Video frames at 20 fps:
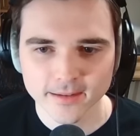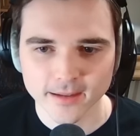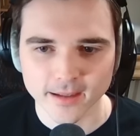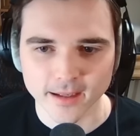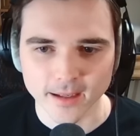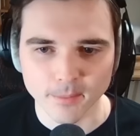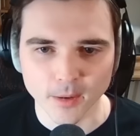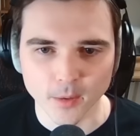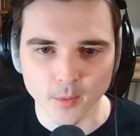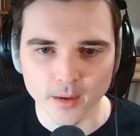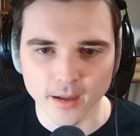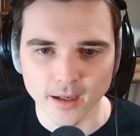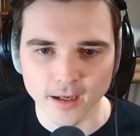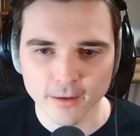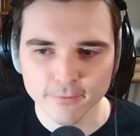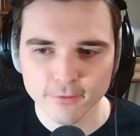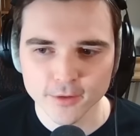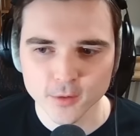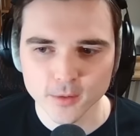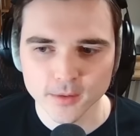But we're
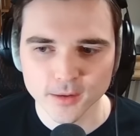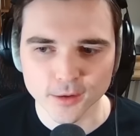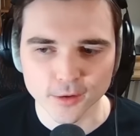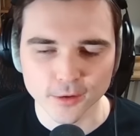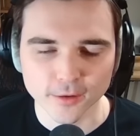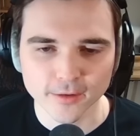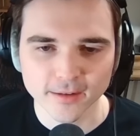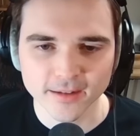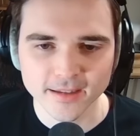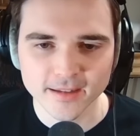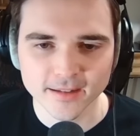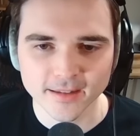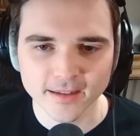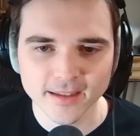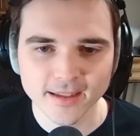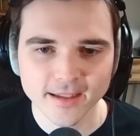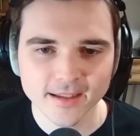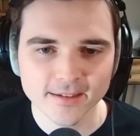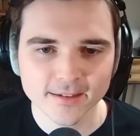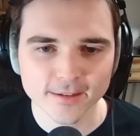off to an early
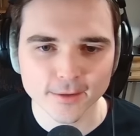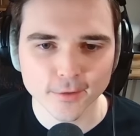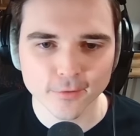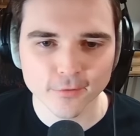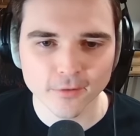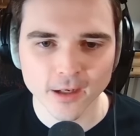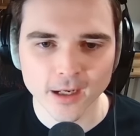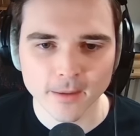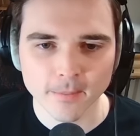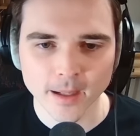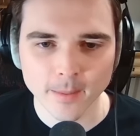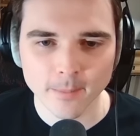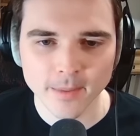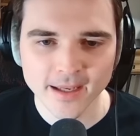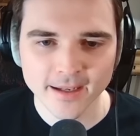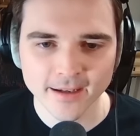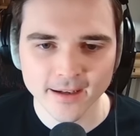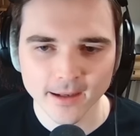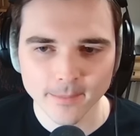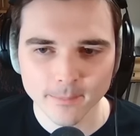lead so far. My
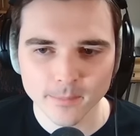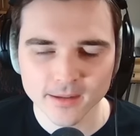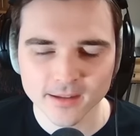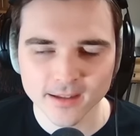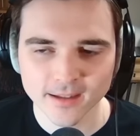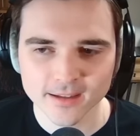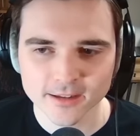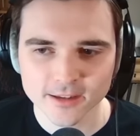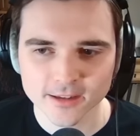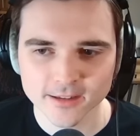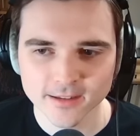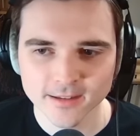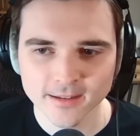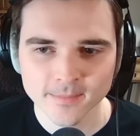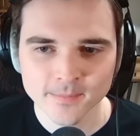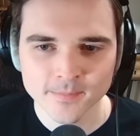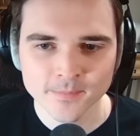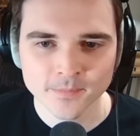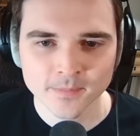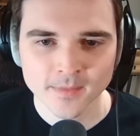main competition
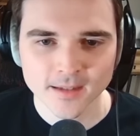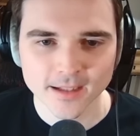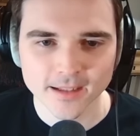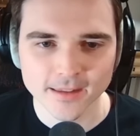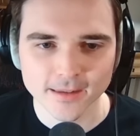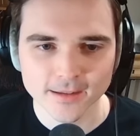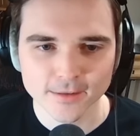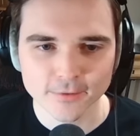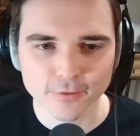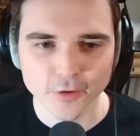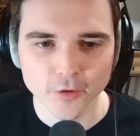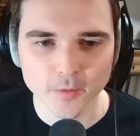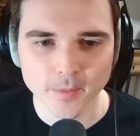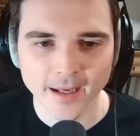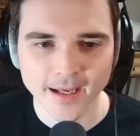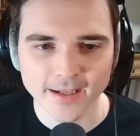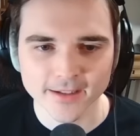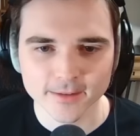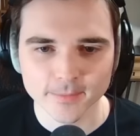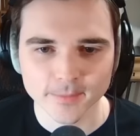in this room
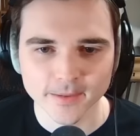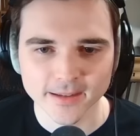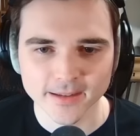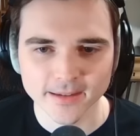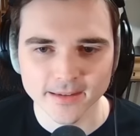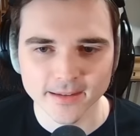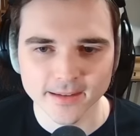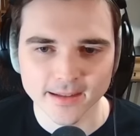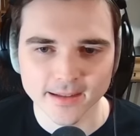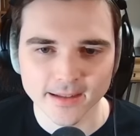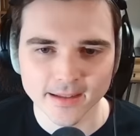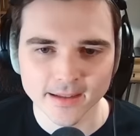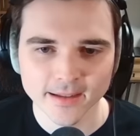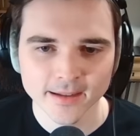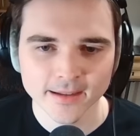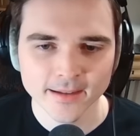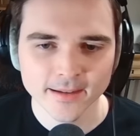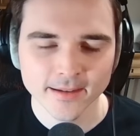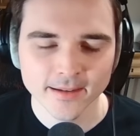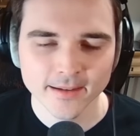has been the
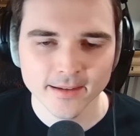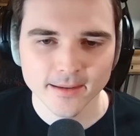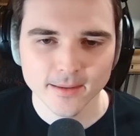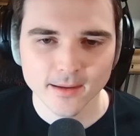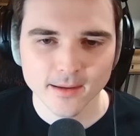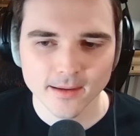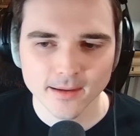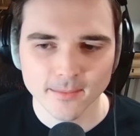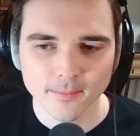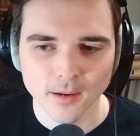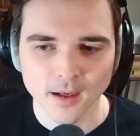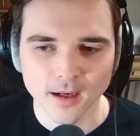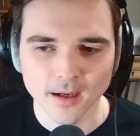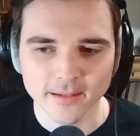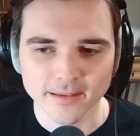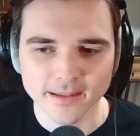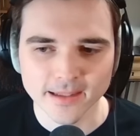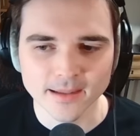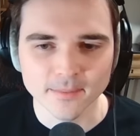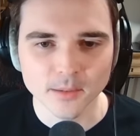
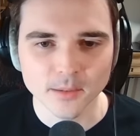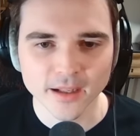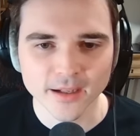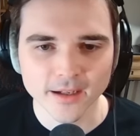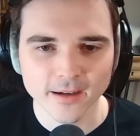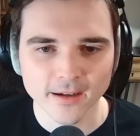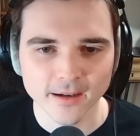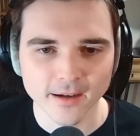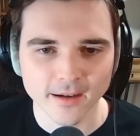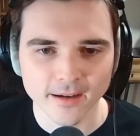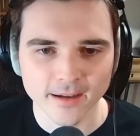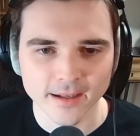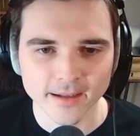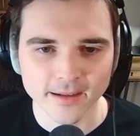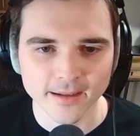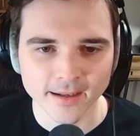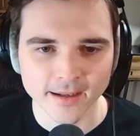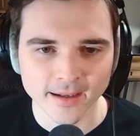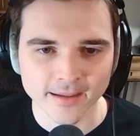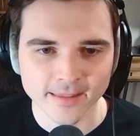Pauline player on,
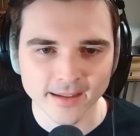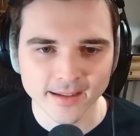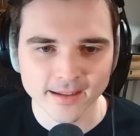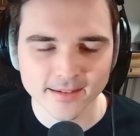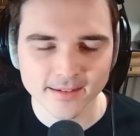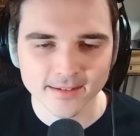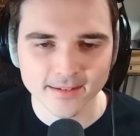I think it's